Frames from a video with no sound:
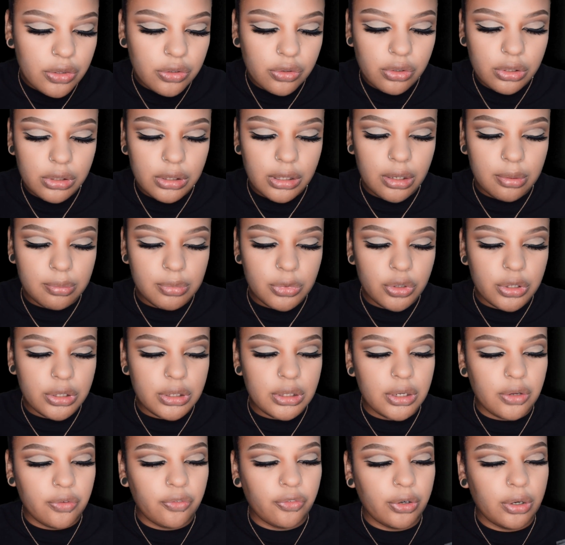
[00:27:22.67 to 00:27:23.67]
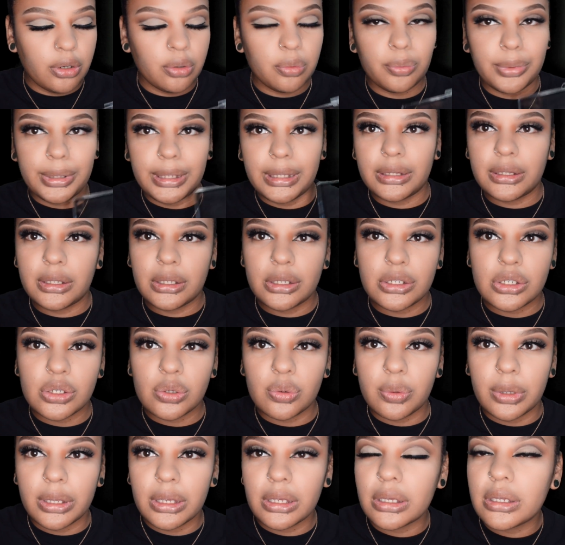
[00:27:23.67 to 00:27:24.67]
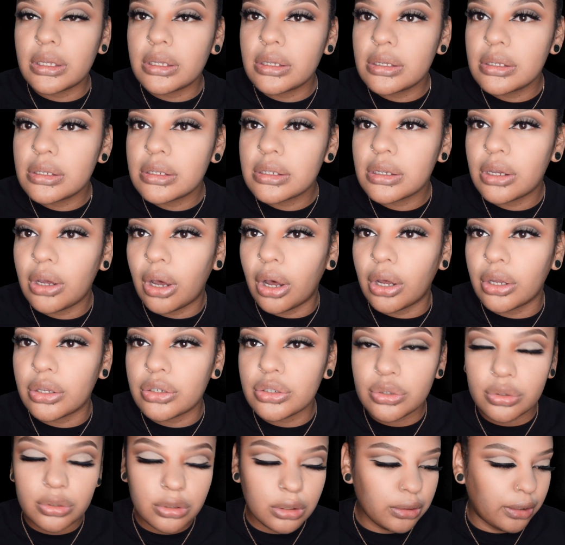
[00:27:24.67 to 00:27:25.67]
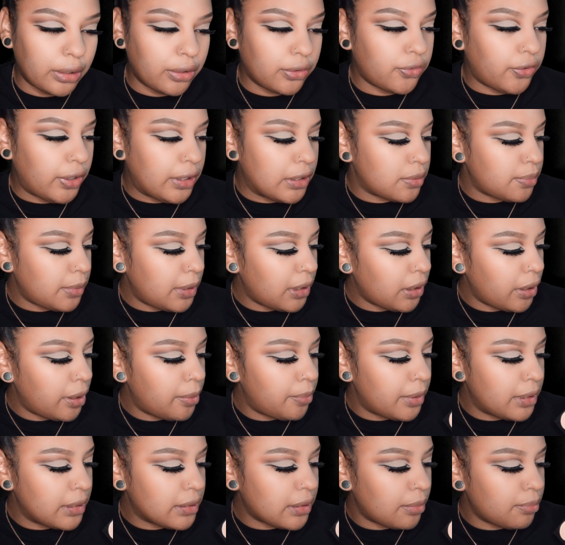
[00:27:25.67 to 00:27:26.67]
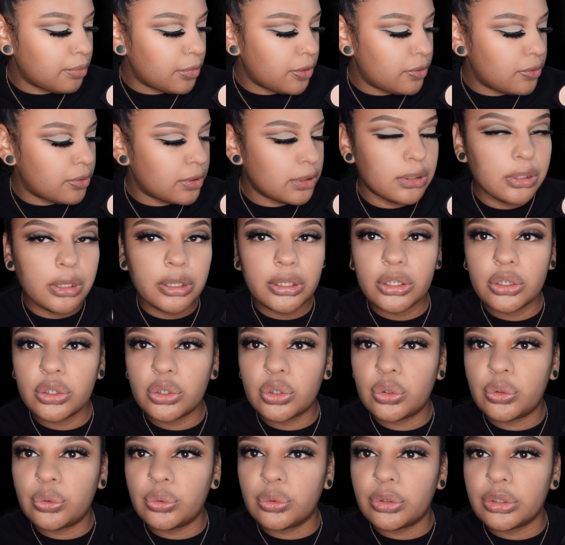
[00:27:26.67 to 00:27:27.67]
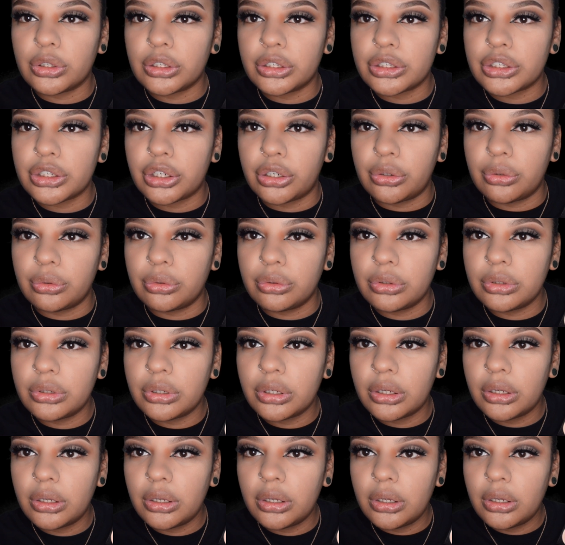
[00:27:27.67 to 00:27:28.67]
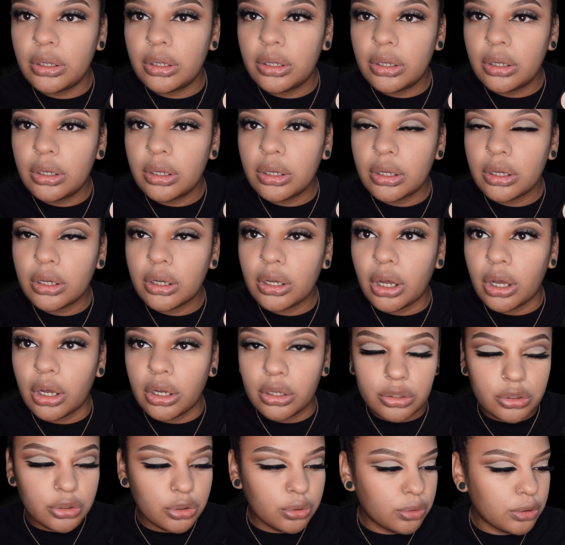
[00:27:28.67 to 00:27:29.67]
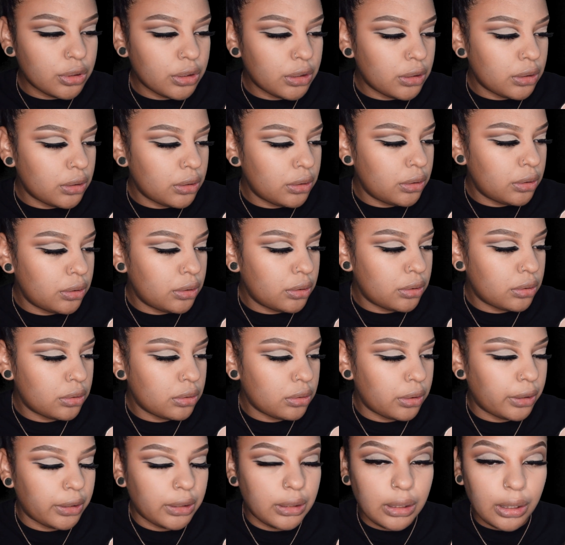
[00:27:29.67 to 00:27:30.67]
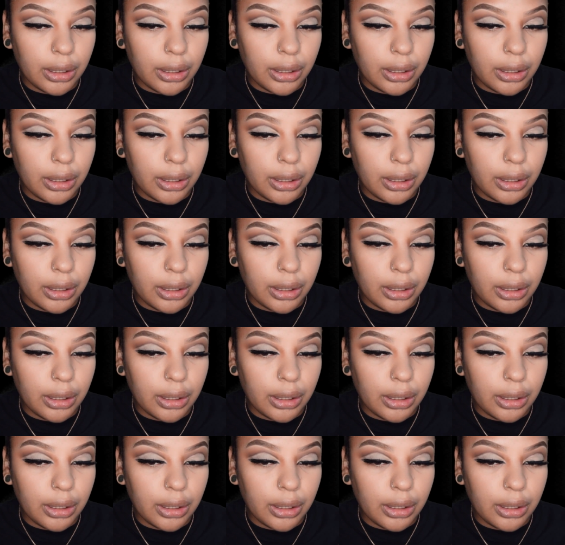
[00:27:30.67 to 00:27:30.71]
The only thing I'm doing different with Twiggy's contour, like face makeup, is I'm using like a cooler tone contour, like a